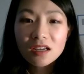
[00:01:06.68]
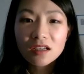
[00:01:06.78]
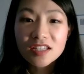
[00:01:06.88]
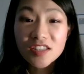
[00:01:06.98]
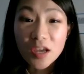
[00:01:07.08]

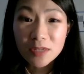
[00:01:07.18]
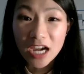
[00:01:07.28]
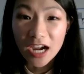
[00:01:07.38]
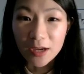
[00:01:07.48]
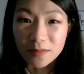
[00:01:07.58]

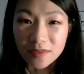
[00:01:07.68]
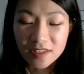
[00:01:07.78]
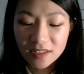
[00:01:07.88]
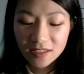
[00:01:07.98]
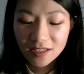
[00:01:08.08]

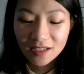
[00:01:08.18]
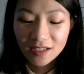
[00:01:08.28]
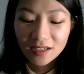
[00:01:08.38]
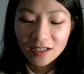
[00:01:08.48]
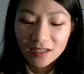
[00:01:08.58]
Sometimes,
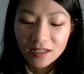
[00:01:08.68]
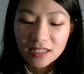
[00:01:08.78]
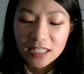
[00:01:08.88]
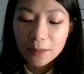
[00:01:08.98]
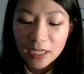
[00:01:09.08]

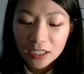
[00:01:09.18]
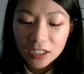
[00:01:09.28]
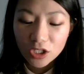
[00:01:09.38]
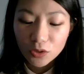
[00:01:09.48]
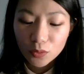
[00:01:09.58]
to make
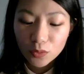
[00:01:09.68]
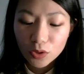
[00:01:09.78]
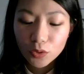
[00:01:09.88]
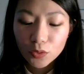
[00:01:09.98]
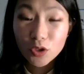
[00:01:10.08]
you
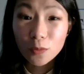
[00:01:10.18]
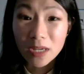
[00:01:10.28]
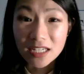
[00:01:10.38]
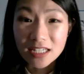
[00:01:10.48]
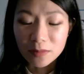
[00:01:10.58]
who you're
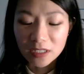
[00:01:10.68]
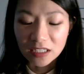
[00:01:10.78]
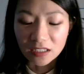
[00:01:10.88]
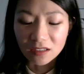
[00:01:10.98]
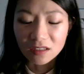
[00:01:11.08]
meant to
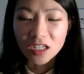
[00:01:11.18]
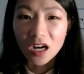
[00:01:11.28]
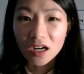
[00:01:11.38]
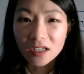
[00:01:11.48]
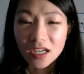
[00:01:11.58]
be,
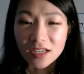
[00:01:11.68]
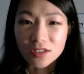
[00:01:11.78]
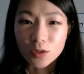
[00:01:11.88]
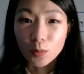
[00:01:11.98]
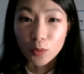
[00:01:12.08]
God has
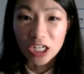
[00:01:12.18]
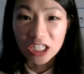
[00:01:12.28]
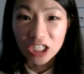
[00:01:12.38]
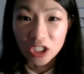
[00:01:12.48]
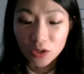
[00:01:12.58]
to
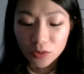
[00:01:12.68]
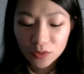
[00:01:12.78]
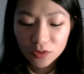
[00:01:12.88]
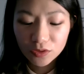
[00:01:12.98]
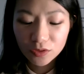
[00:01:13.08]
break you,
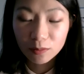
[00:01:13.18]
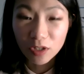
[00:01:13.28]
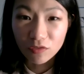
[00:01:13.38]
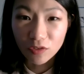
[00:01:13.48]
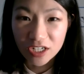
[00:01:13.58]
my
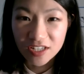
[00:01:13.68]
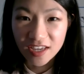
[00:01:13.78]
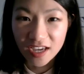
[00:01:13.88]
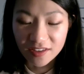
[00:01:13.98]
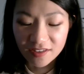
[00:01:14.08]
friend
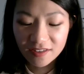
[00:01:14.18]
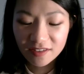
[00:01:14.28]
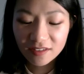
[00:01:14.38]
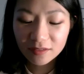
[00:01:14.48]
says.